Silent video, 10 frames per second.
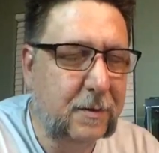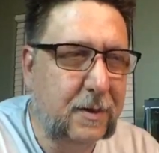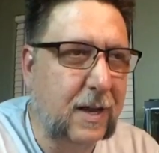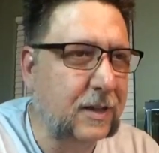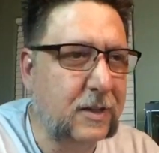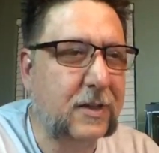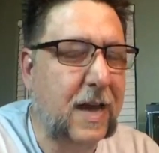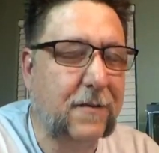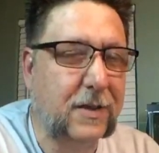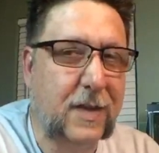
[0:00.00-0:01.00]
like just
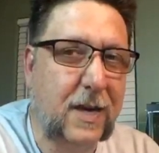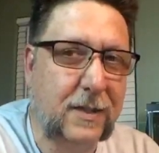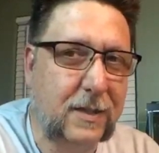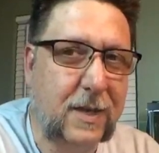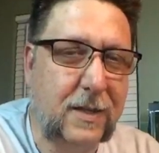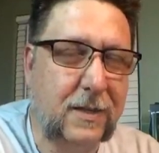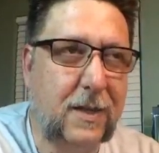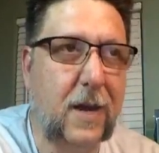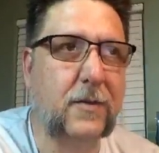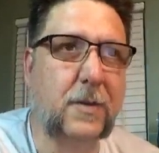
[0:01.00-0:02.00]
having tons and tons of
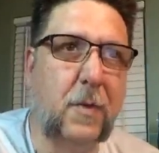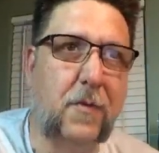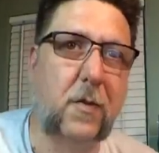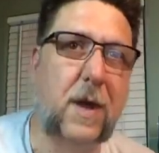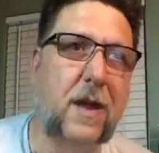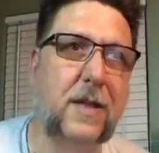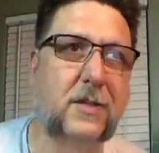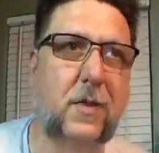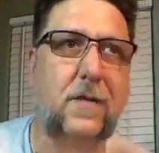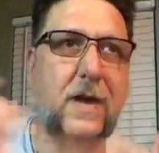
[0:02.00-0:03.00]
those and moving them out of that
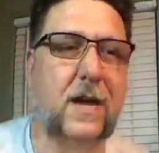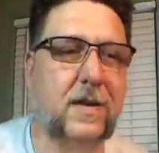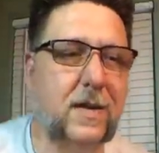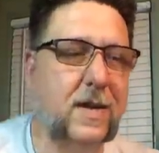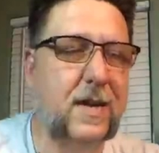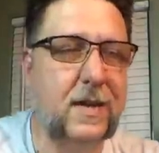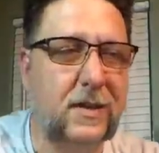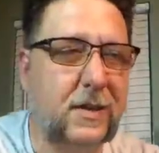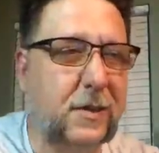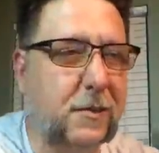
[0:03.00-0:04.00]
12 gallon
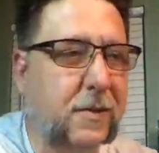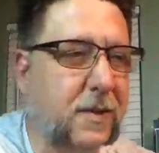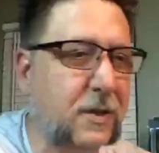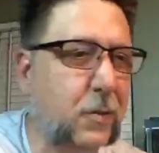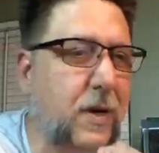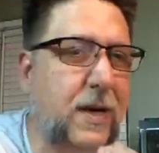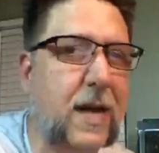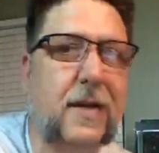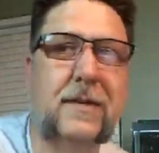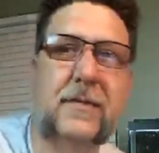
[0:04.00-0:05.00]
into the 20 gallon.